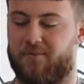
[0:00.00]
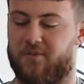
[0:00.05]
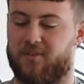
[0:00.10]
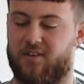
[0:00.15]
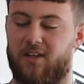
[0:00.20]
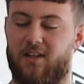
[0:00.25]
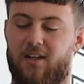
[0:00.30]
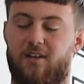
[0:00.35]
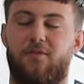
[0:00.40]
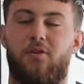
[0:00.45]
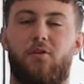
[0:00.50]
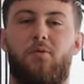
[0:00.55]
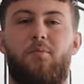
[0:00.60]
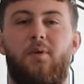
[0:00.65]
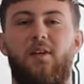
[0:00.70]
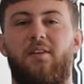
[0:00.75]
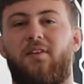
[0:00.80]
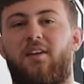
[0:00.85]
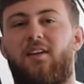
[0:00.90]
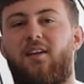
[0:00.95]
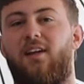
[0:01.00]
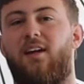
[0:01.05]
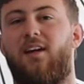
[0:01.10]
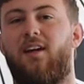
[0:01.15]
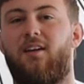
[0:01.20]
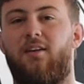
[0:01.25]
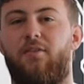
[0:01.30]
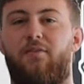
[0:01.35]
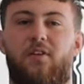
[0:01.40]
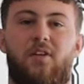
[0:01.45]
It's going to give you a bit of a
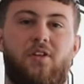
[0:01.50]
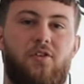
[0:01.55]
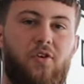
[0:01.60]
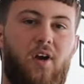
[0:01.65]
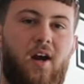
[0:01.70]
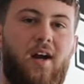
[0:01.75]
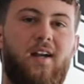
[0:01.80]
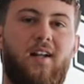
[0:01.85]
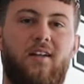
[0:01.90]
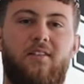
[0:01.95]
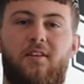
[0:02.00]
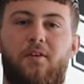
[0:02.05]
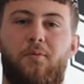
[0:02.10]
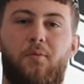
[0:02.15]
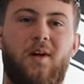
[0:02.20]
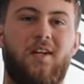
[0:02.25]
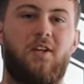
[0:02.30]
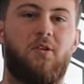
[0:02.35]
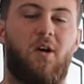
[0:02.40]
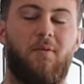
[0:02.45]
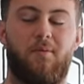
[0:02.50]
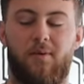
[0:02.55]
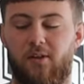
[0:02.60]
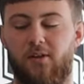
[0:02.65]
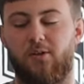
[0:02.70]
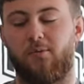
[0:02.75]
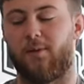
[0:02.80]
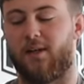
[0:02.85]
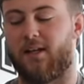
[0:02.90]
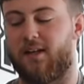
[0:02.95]
kick for your training. It's going to wake you up a
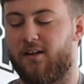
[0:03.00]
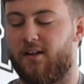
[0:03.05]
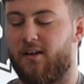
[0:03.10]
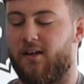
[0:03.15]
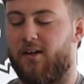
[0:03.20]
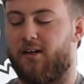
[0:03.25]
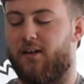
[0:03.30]
little bit.